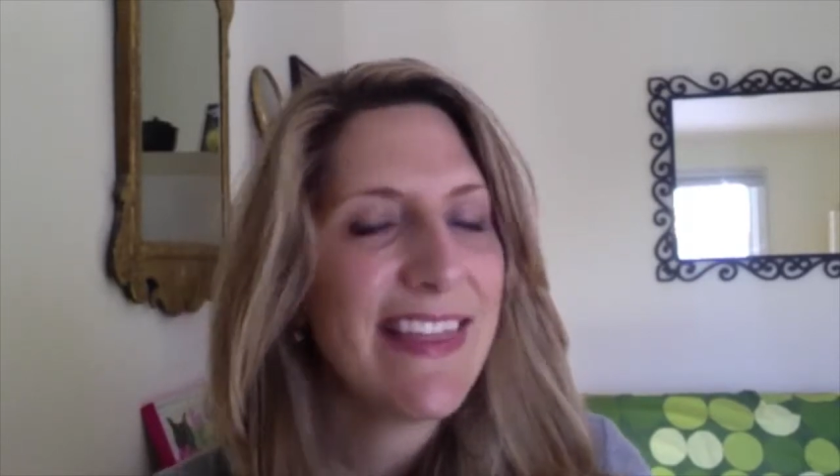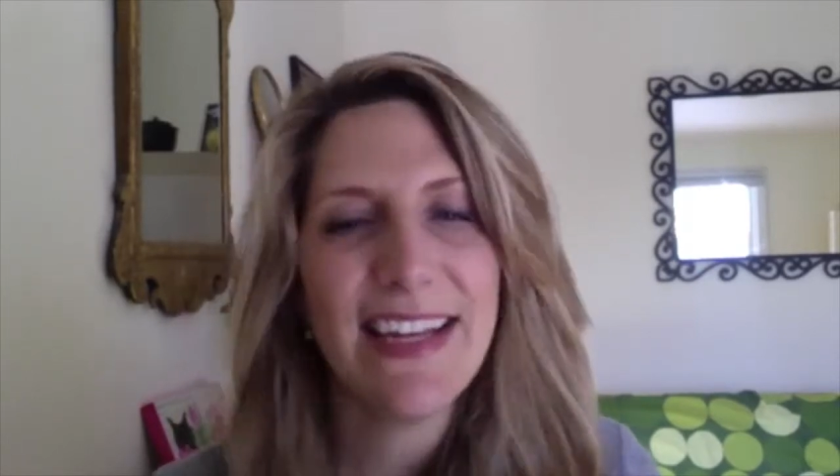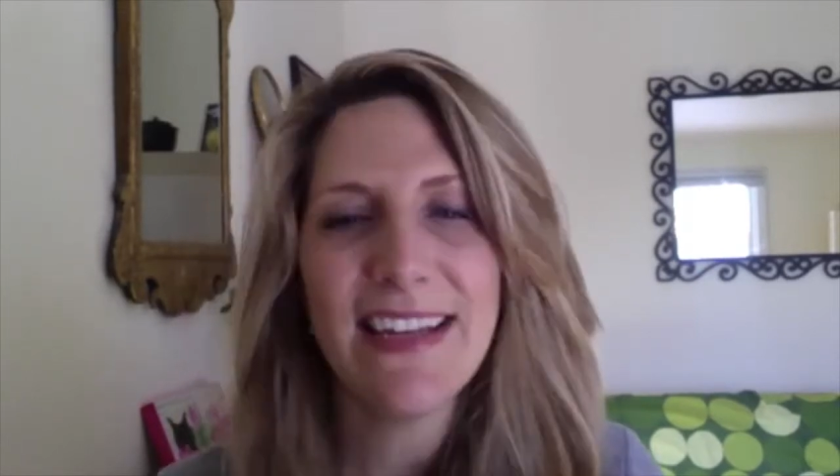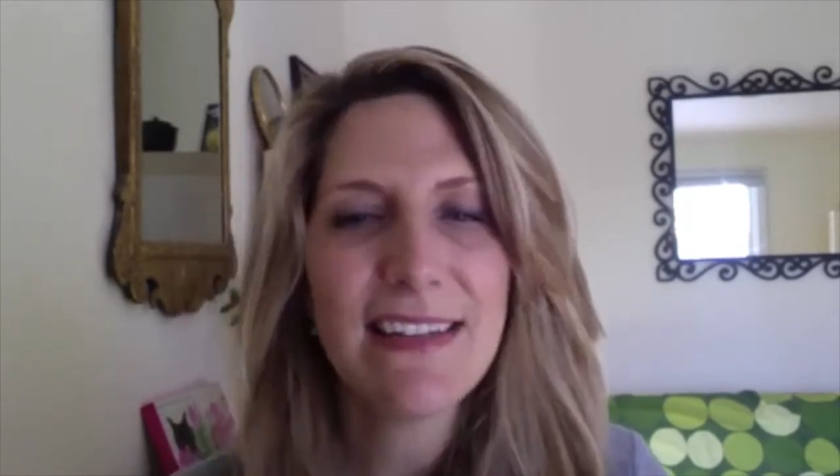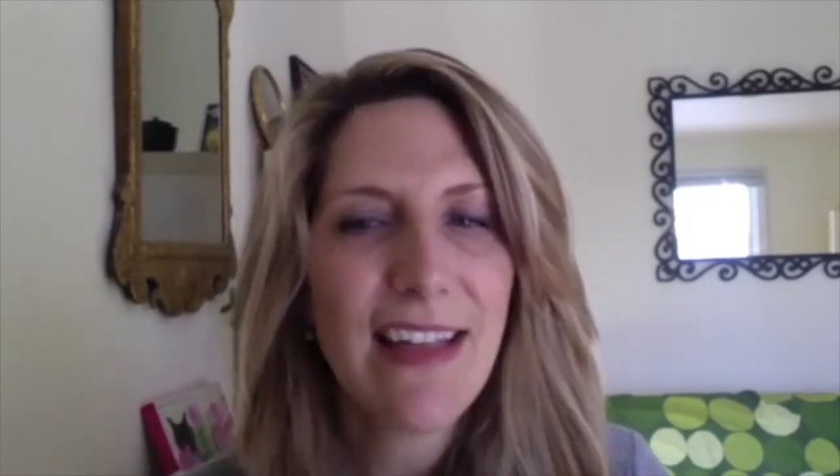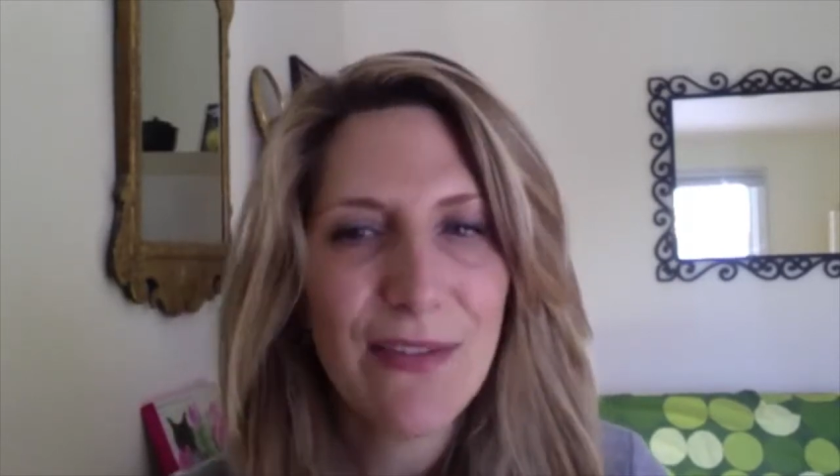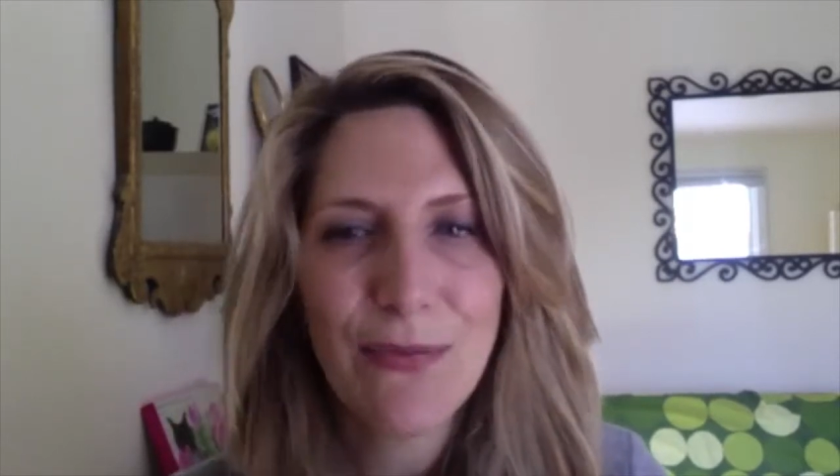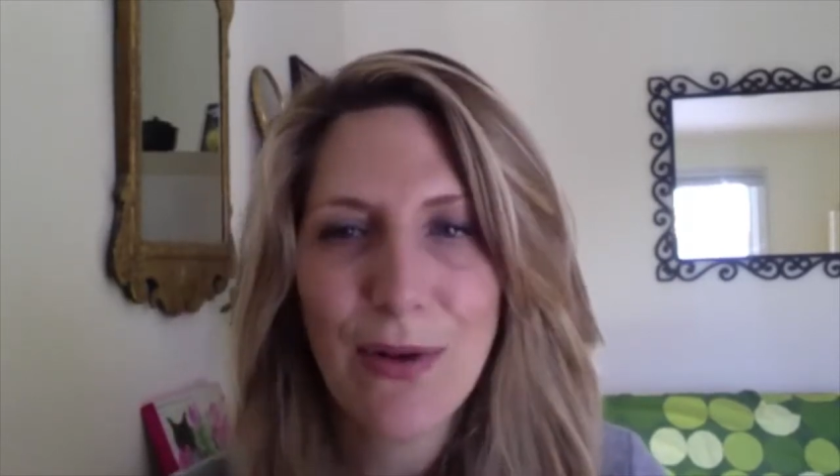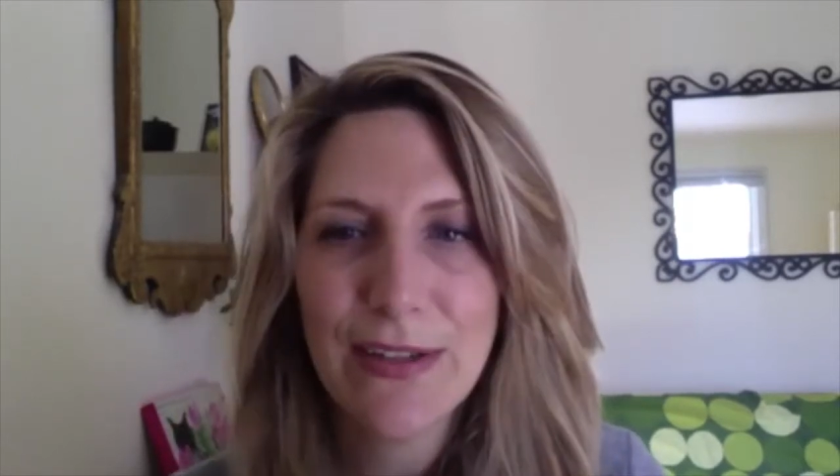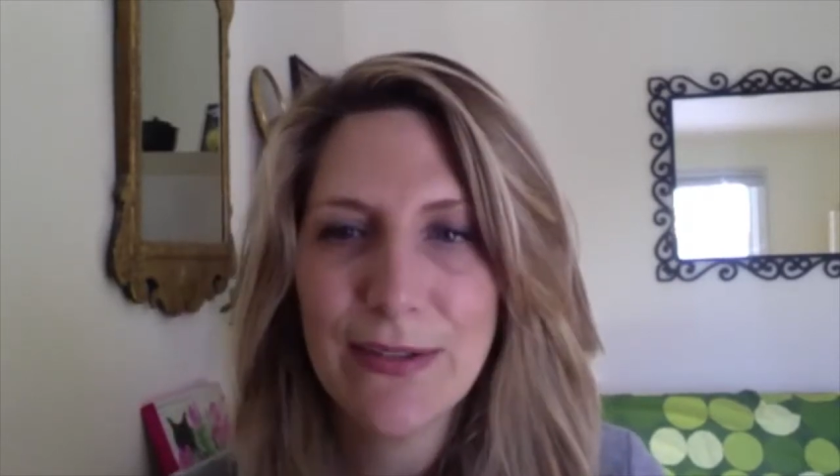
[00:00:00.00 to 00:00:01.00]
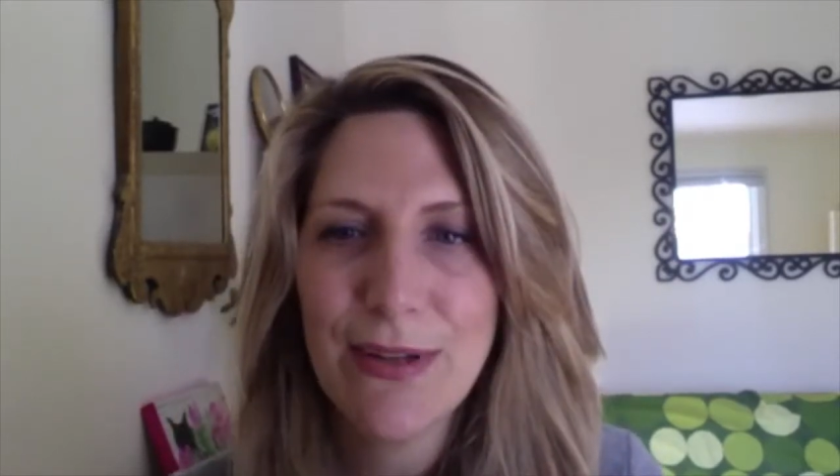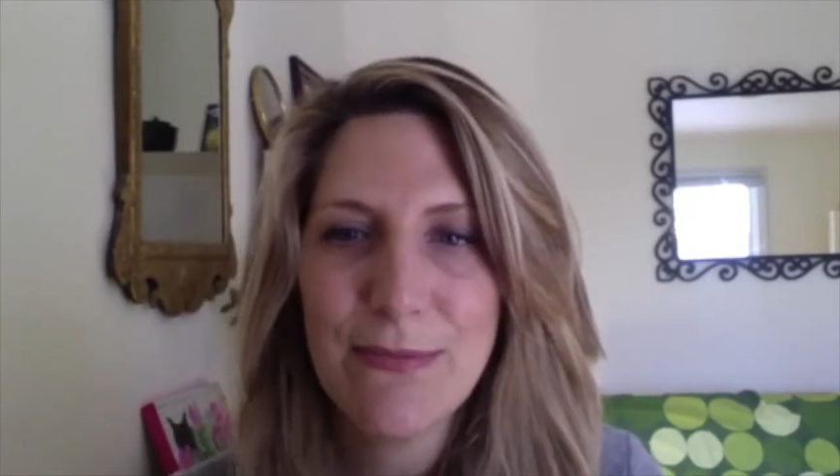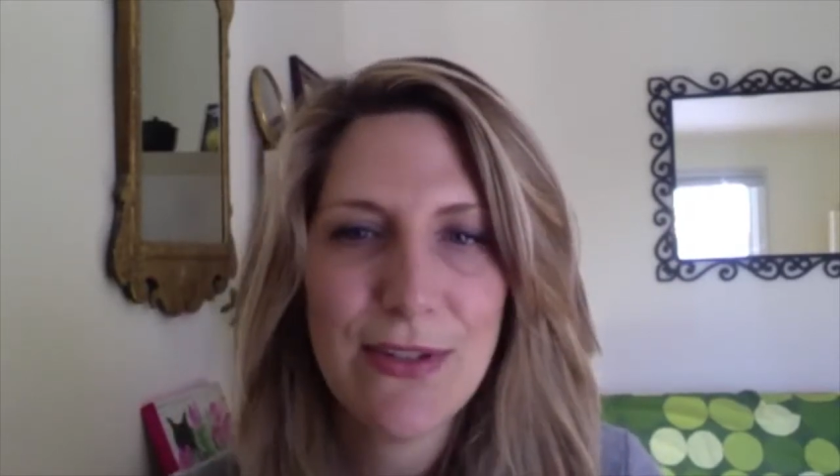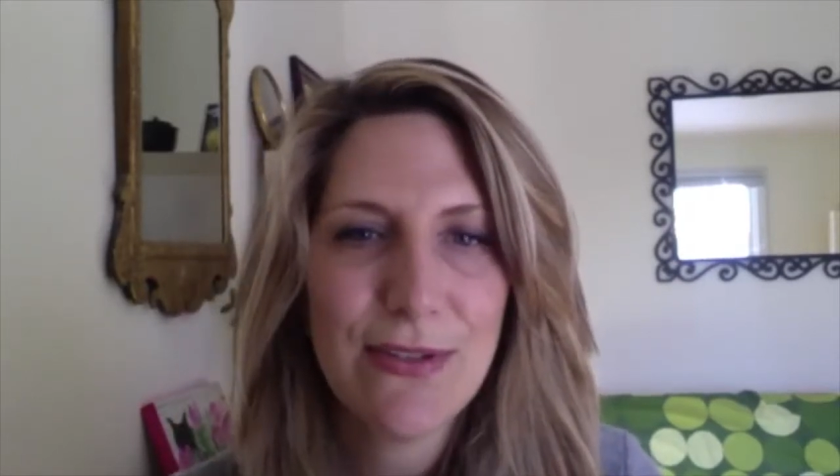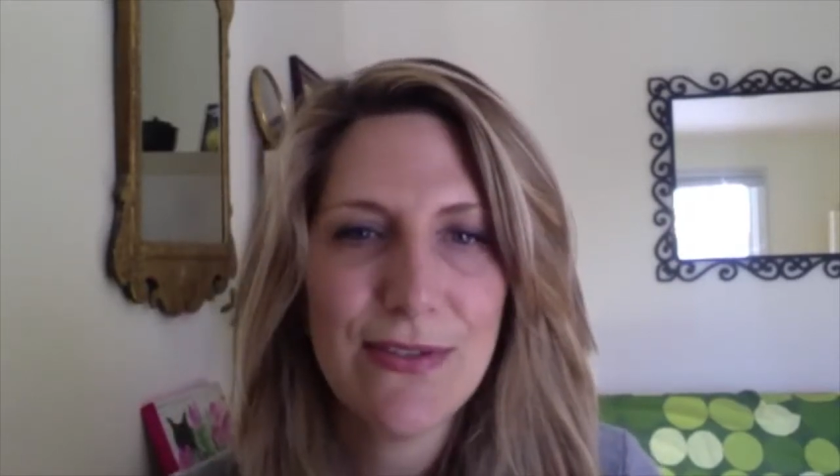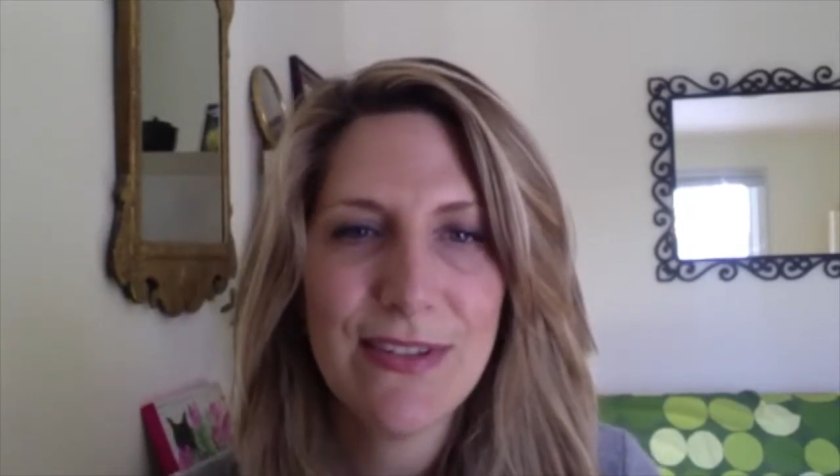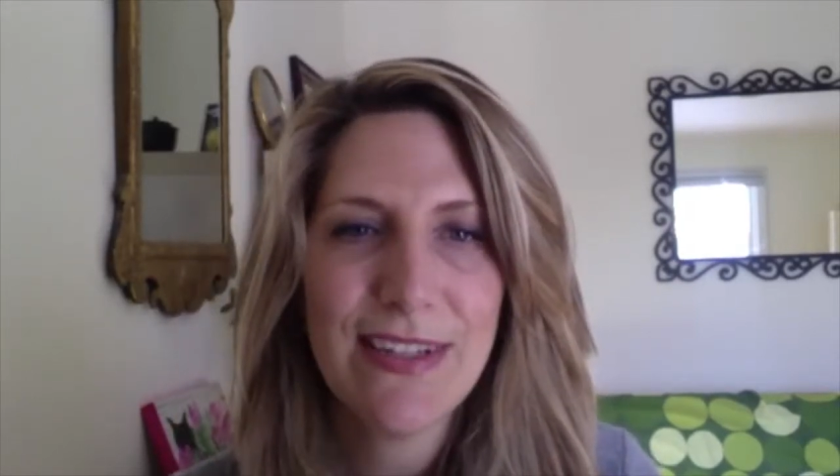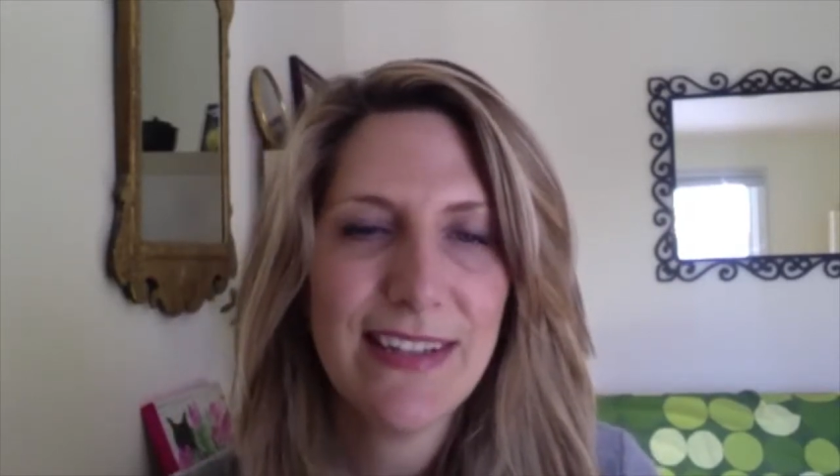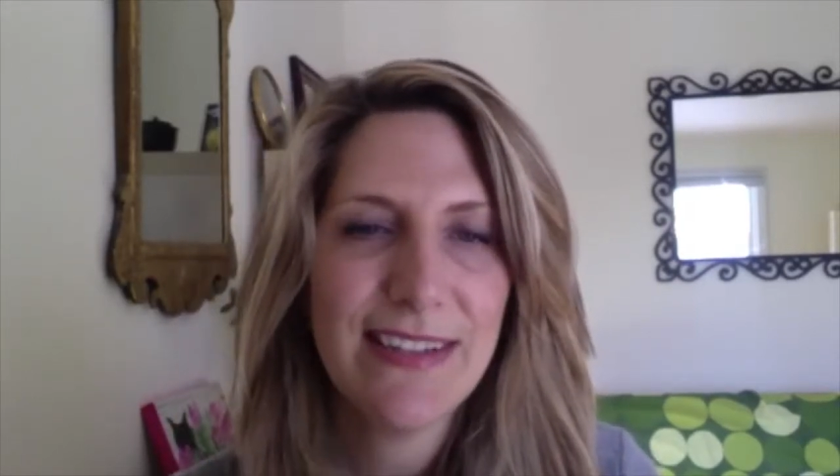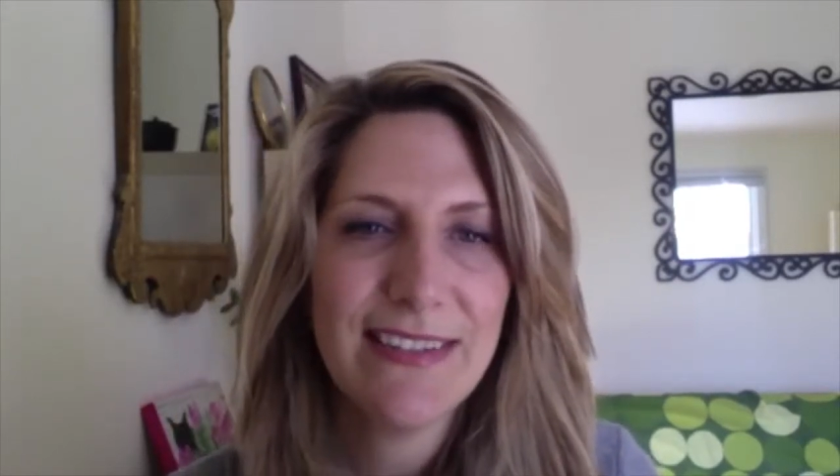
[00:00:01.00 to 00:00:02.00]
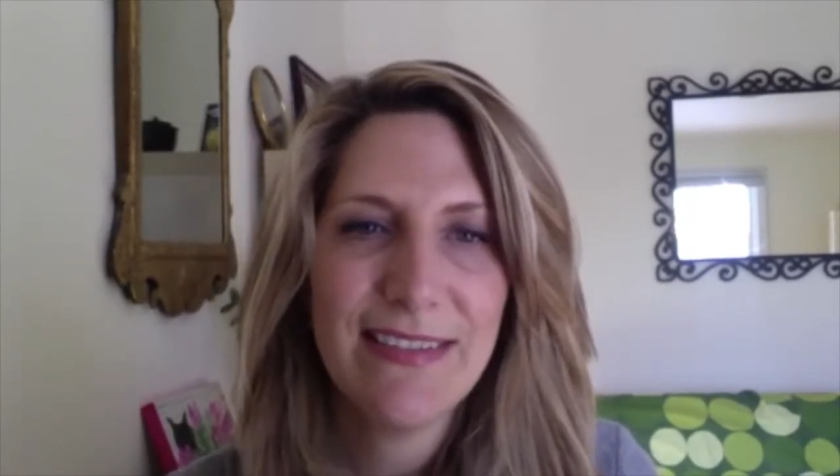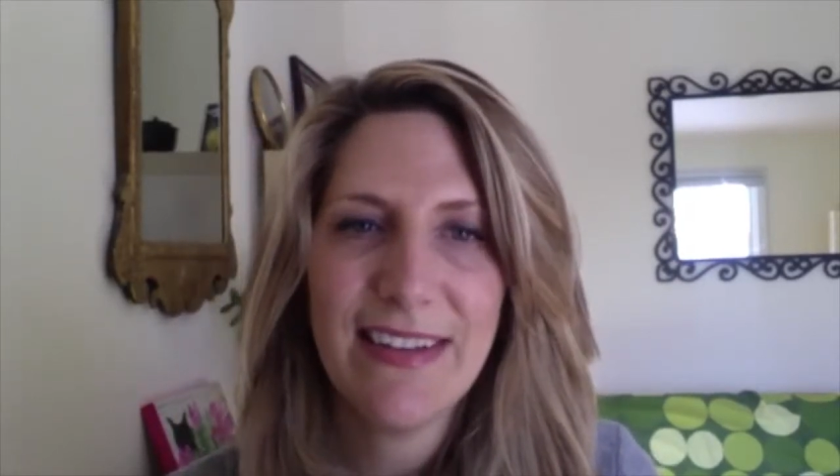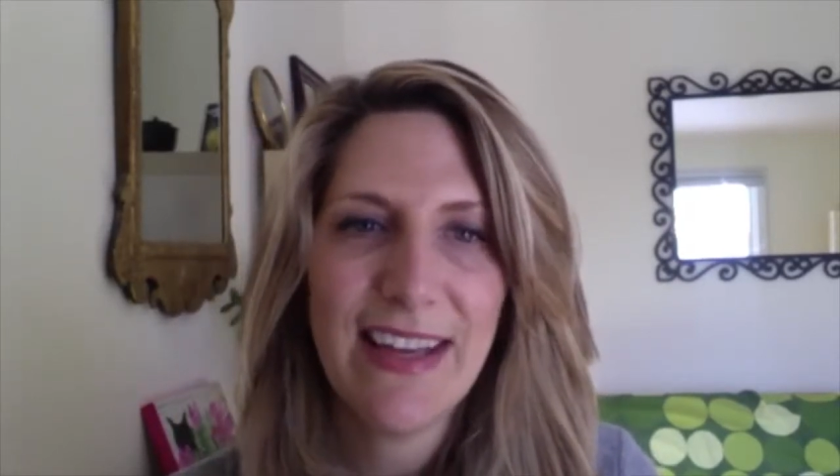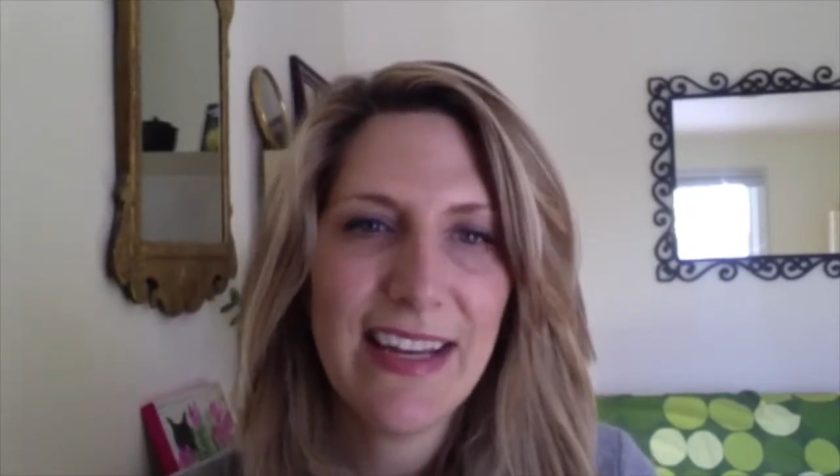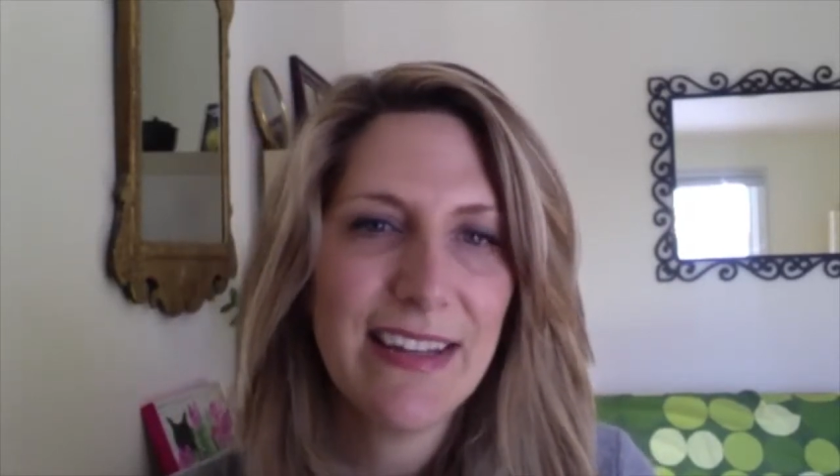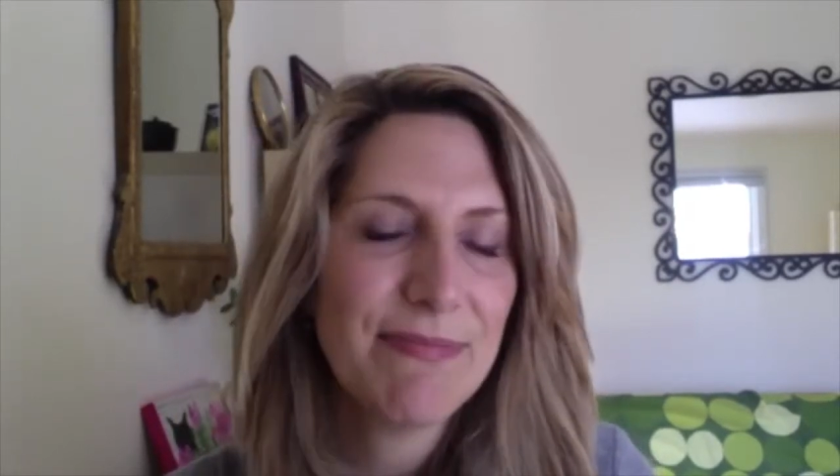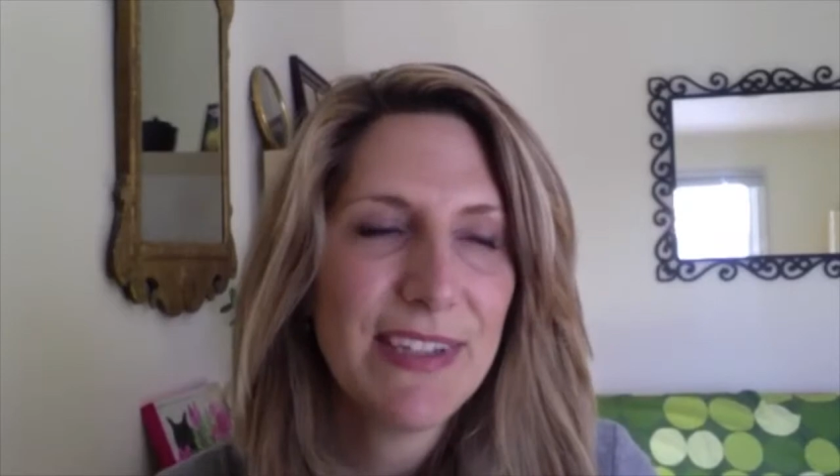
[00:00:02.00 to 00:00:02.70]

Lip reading: think in a lot of ways Sweet Muse is like,